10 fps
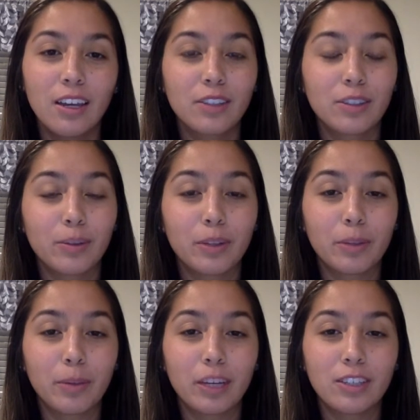So with our
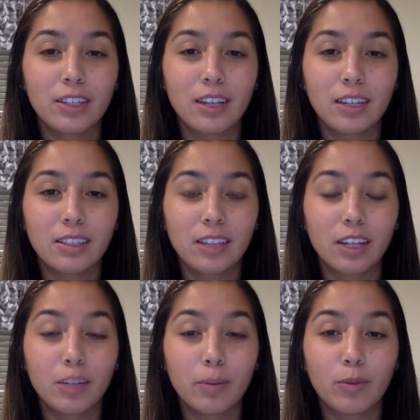patient, I decided
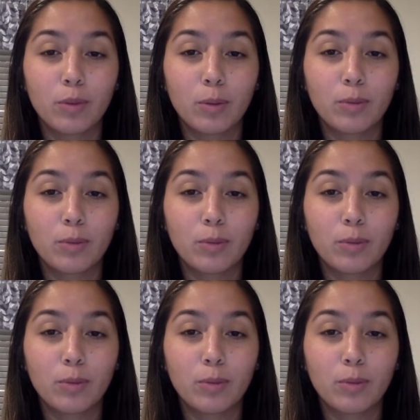to perform